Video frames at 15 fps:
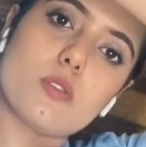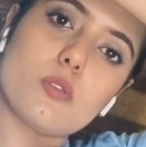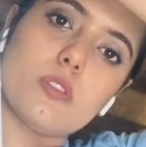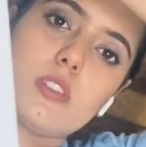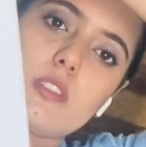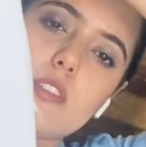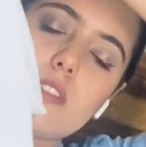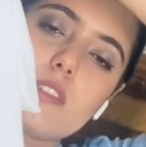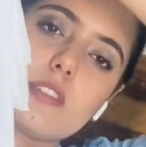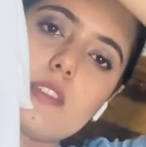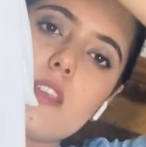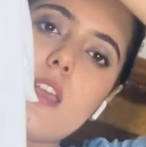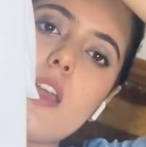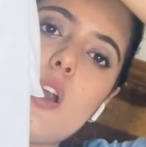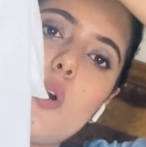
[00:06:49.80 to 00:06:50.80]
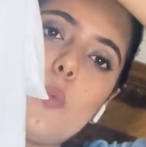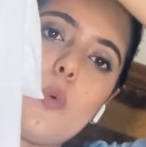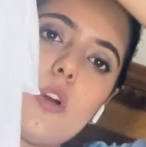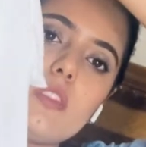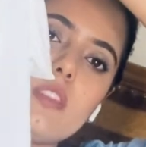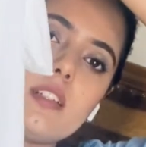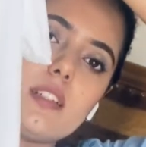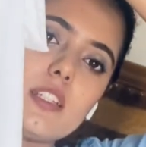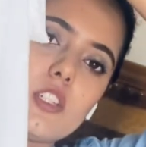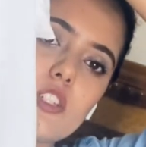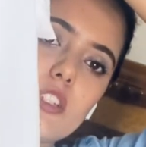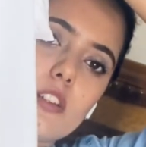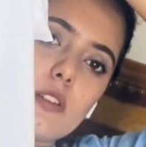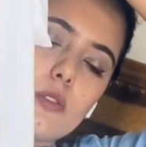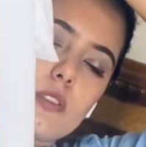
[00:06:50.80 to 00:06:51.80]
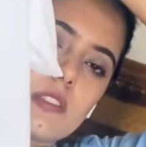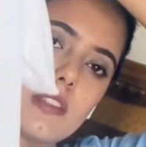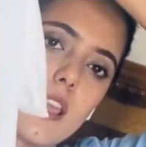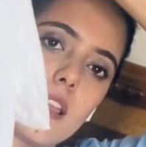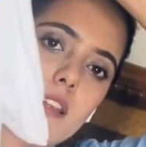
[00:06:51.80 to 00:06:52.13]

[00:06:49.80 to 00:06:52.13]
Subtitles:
this is what the t-shirt looks like.